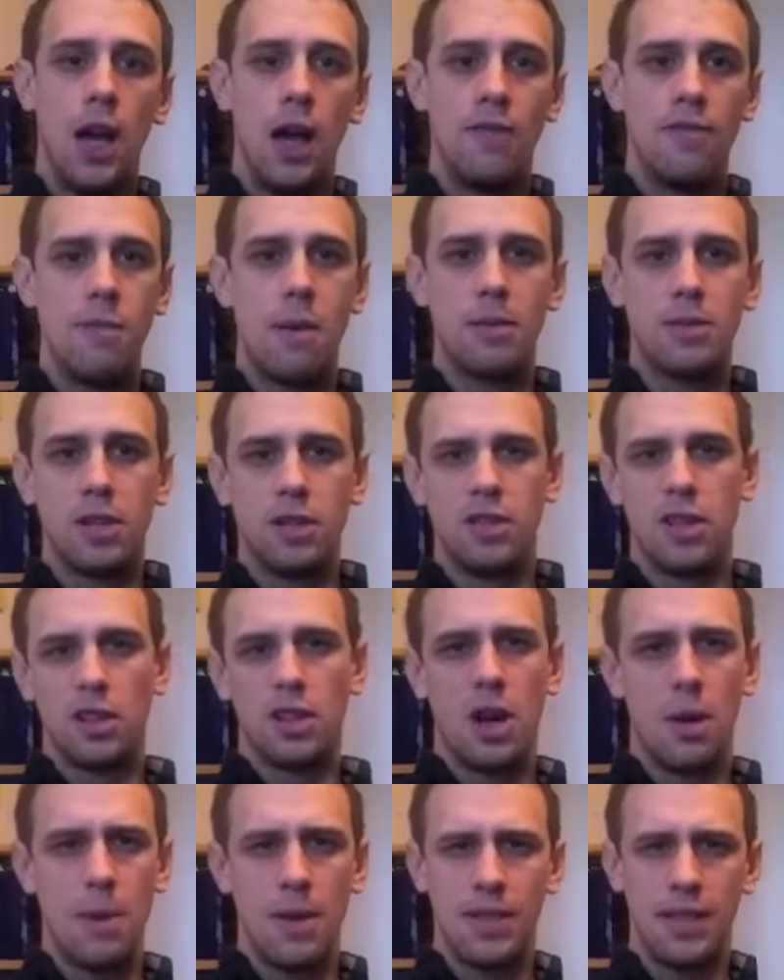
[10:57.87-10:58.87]
from
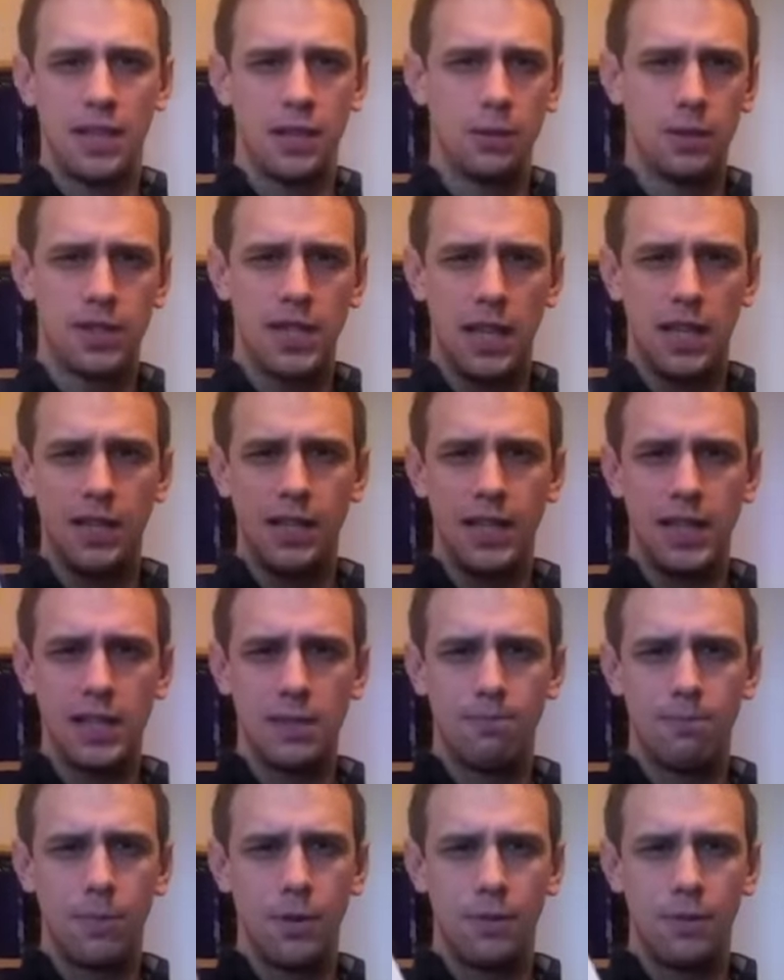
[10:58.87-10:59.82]
Amazon.com. I think they were selling these.